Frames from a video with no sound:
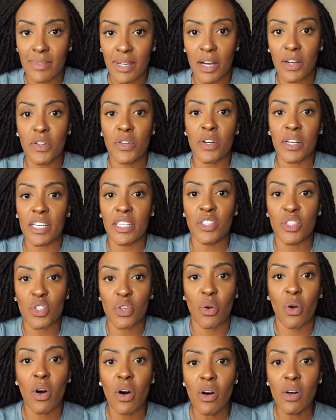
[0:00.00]
under
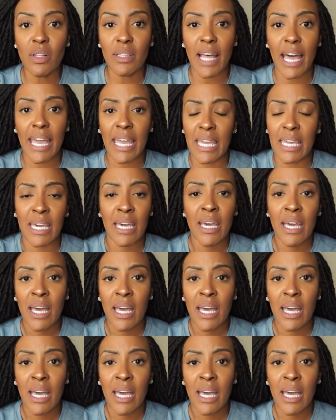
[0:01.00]
control, like,